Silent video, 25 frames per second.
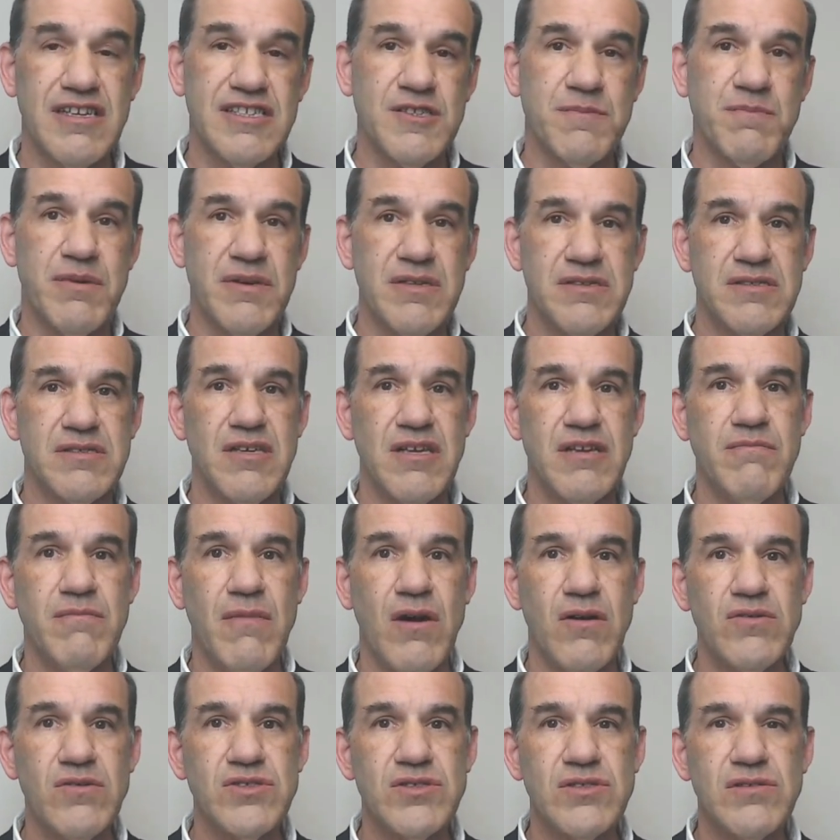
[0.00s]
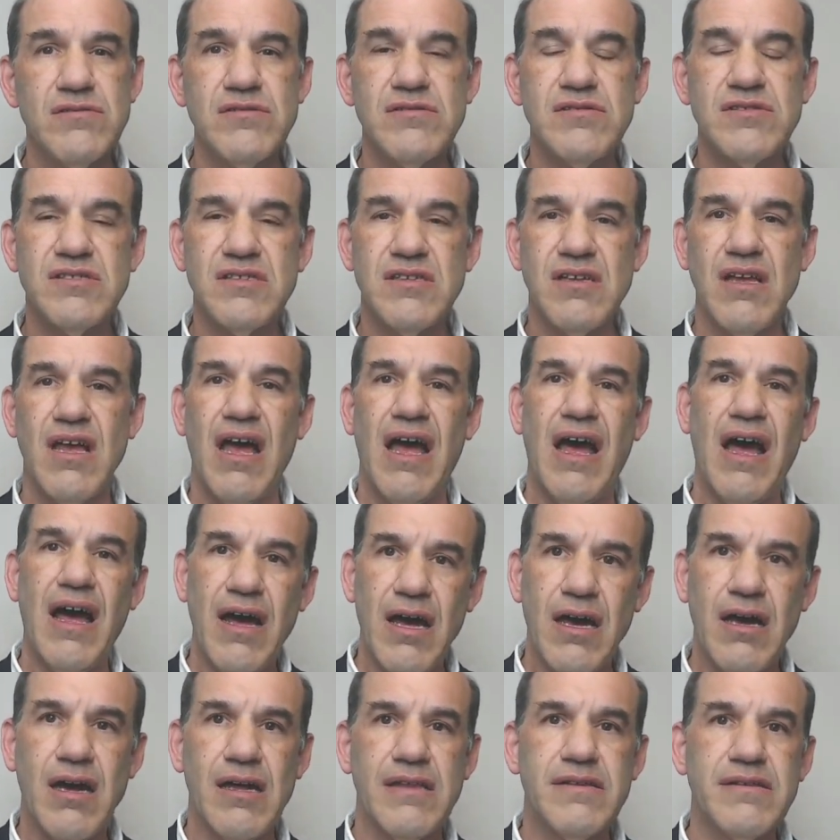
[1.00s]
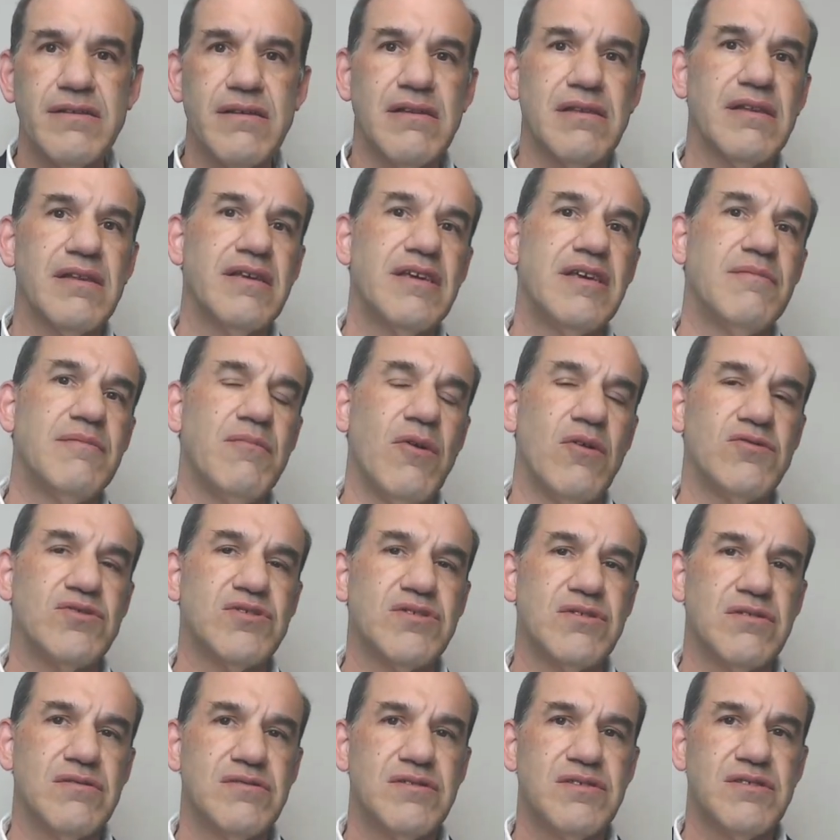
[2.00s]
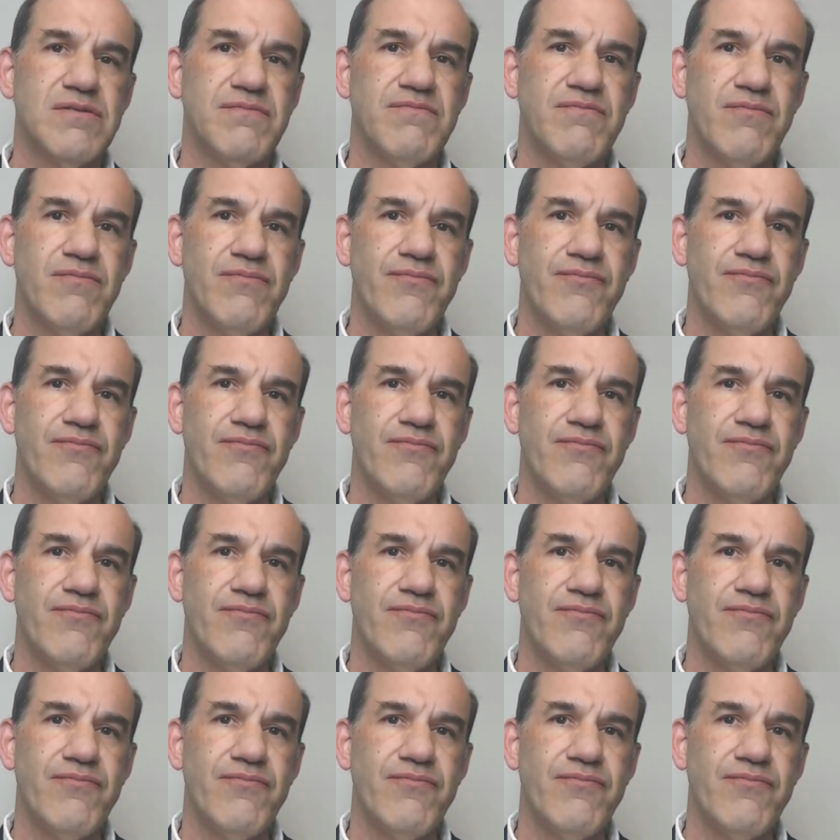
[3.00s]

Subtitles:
express emotions, and handle emotions.